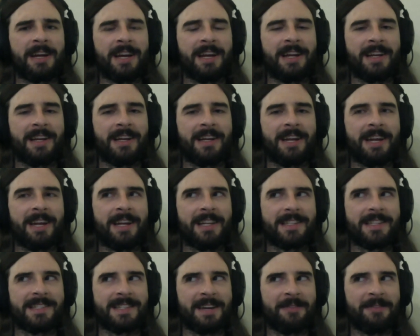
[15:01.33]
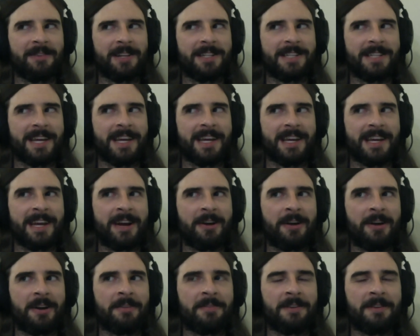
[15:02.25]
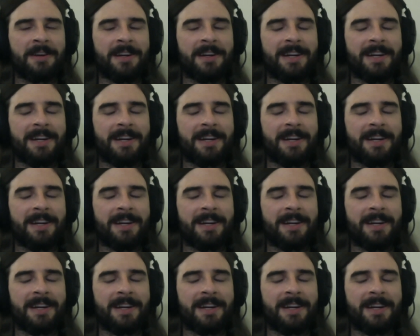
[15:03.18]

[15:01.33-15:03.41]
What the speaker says: and it's definitely taken care of.